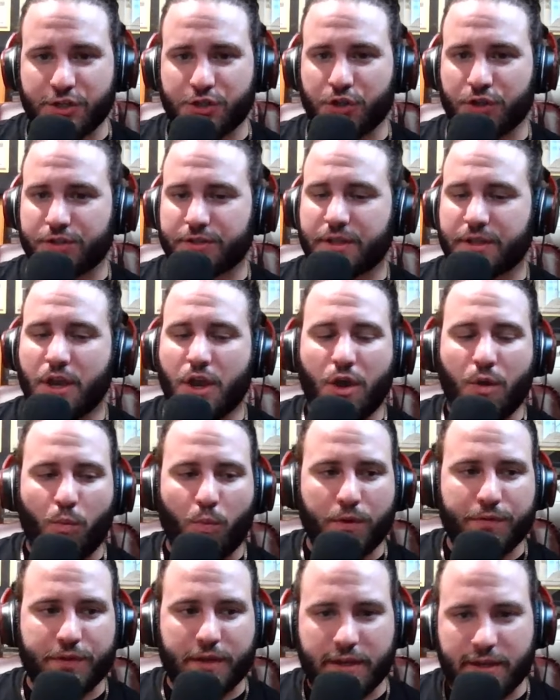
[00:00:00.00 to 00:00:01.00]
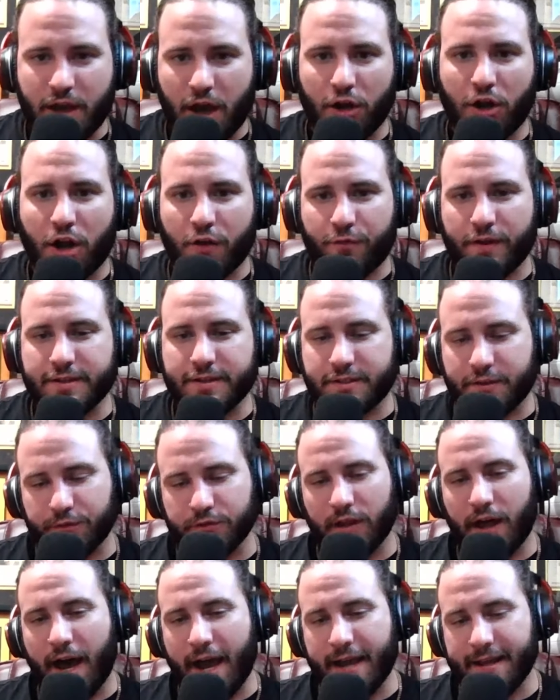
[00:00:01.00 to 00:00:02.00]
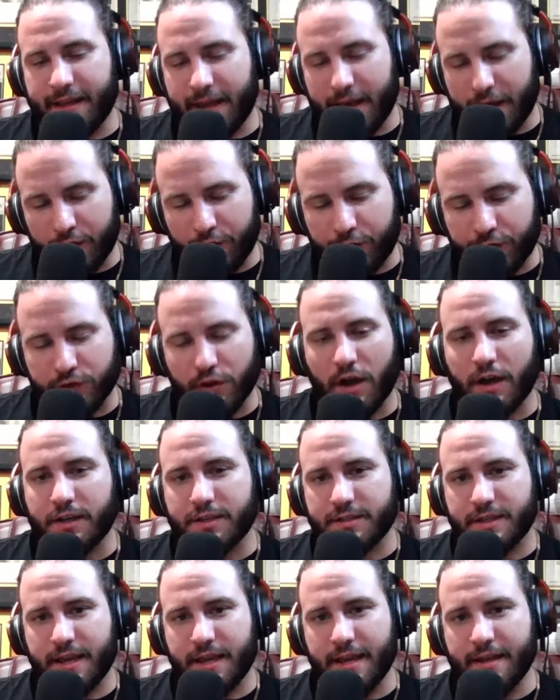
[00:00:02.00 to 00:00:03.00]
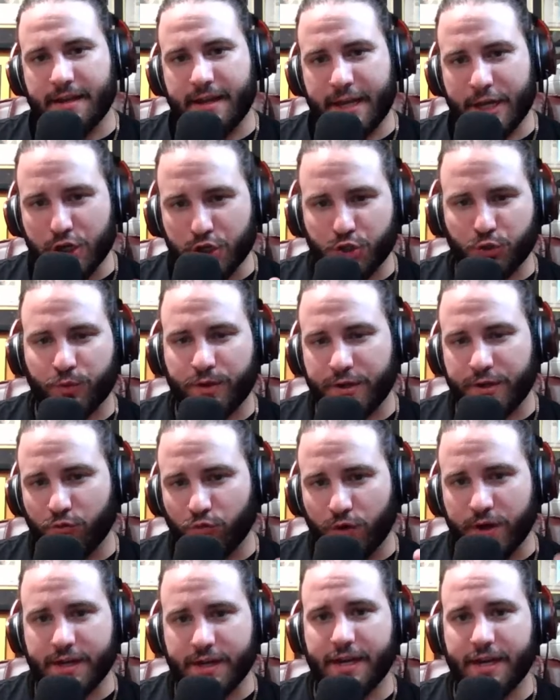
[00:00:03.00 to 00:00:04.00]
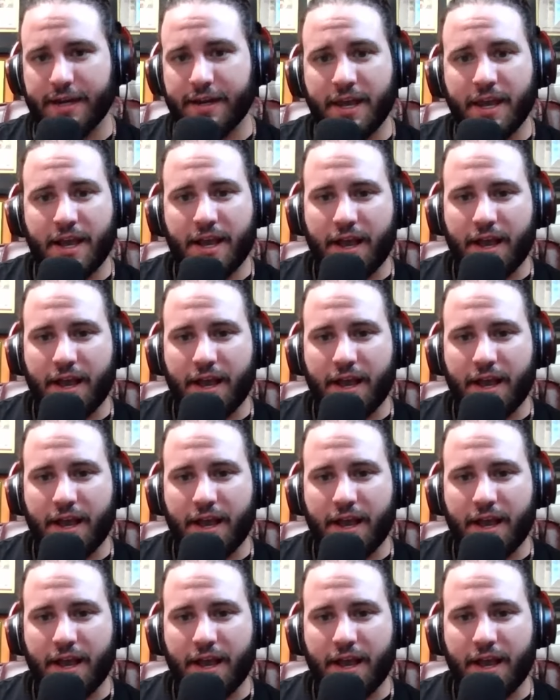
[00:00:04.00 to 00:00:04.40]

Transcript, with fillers: It's just with a young offensive line in flux and injury-ridden,